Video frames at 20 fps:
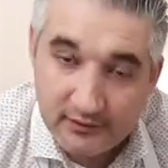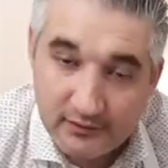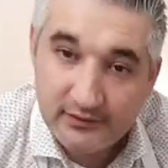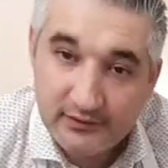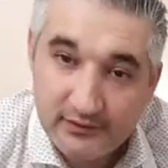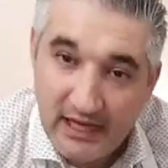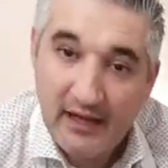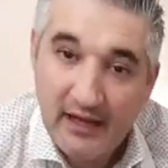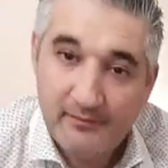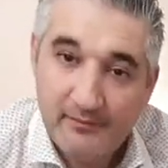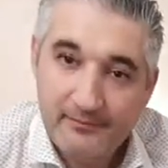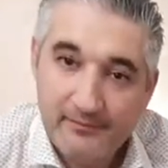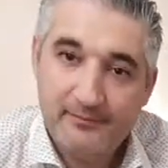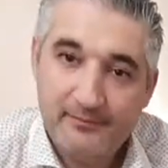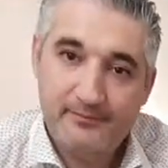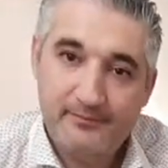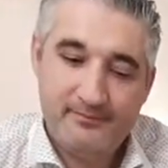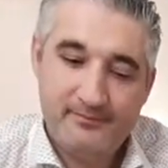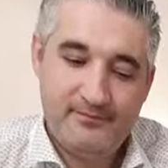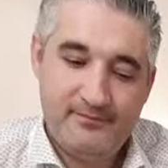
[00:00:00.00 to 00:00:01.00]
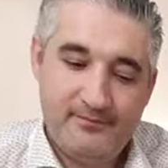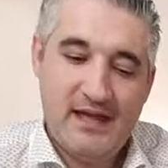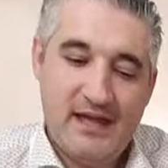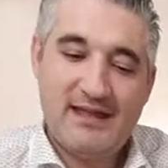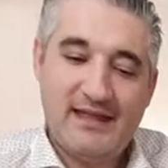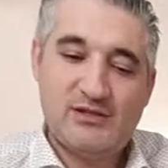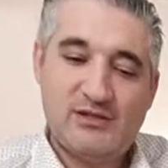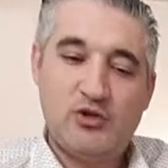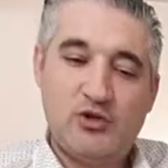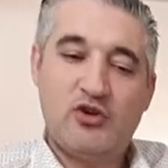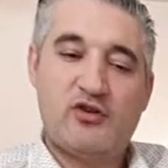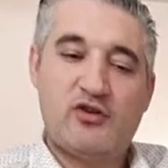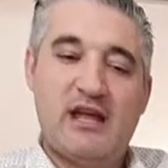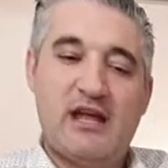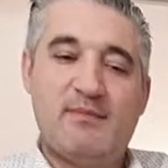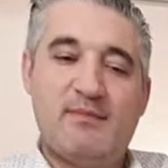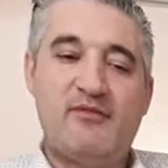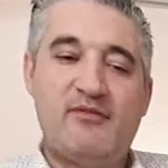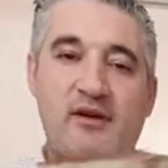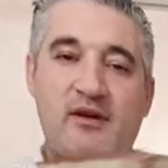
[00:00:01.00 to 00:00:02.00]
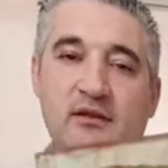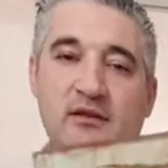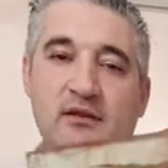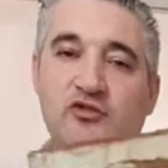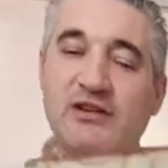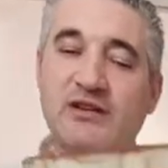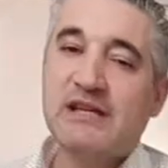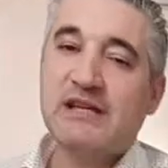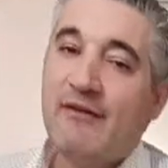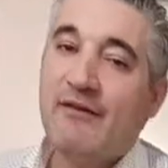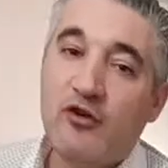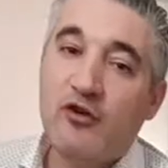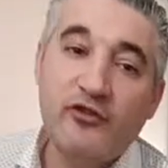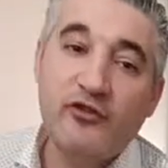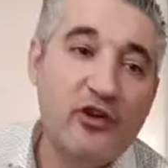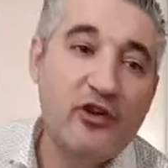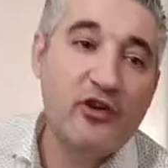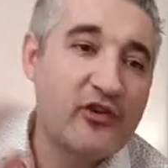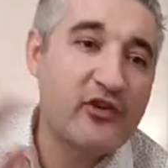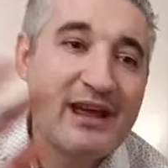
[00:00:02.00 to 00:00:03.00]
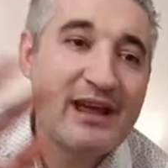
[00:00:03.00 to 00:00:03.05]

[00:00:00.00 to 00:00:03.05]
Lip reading: Yeah. And that's what you create, my friend. Just, I've got the recipe